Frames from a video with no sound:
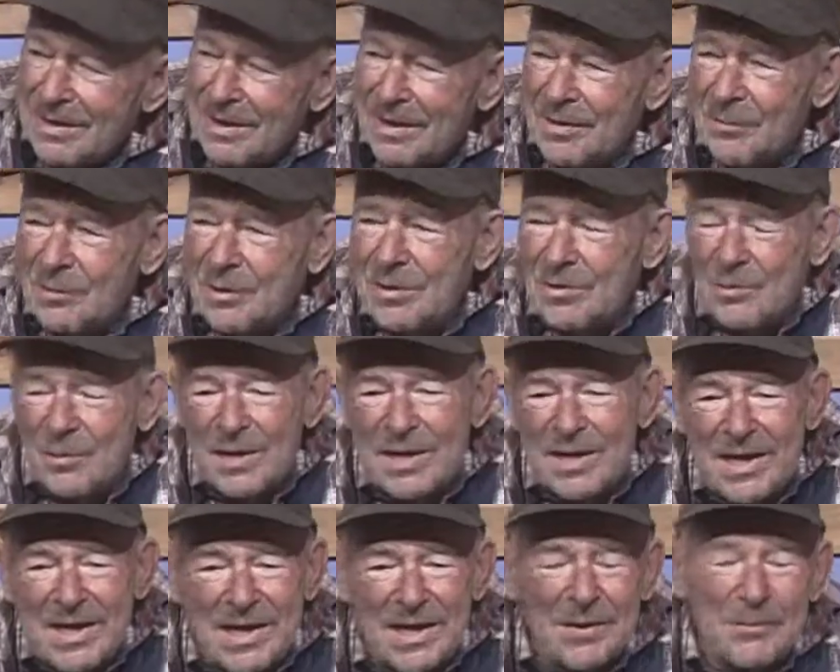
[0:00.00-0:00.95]
And when you want
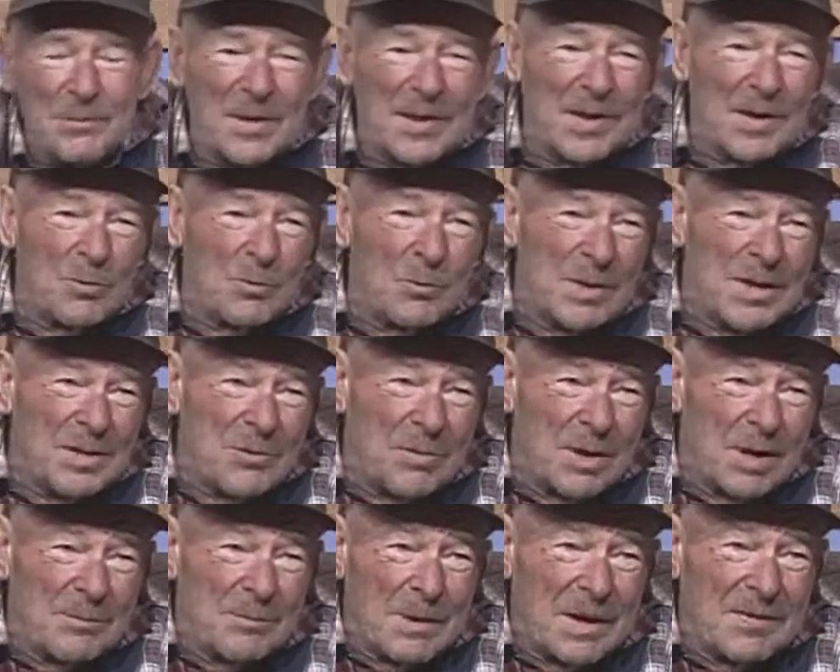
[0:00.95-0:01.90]
to get in by that weed,
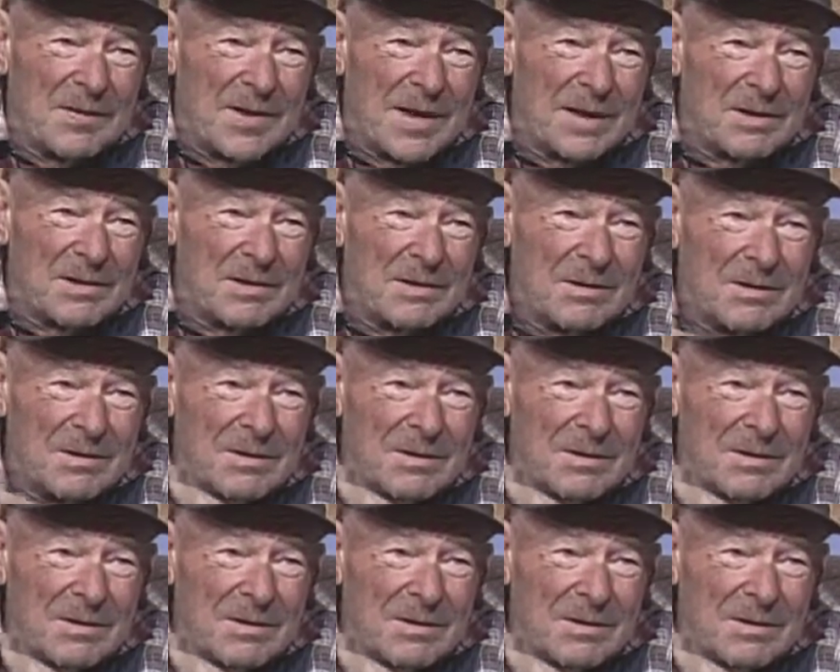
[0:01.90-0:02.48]
right by that